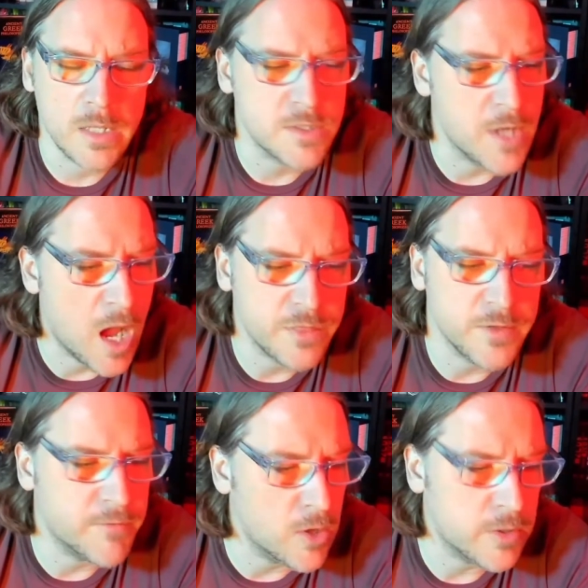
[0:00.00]
It's not
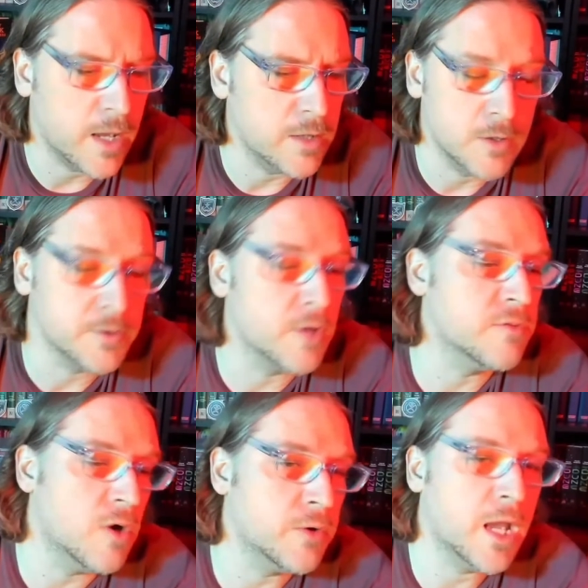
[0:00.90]
the vocab. You don't know
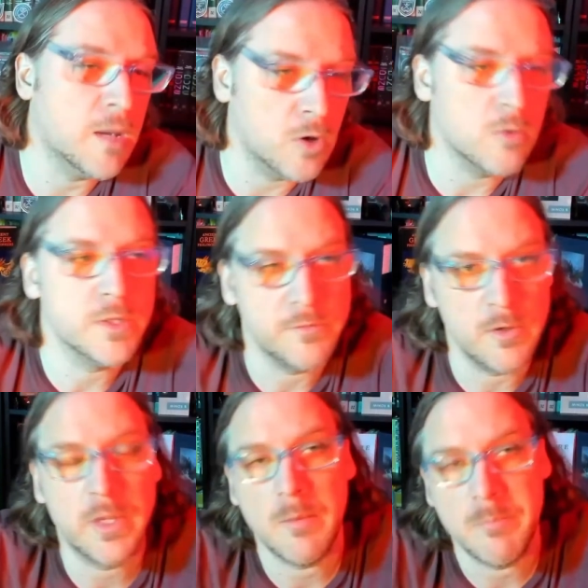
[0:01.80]
the vocab or what the vocab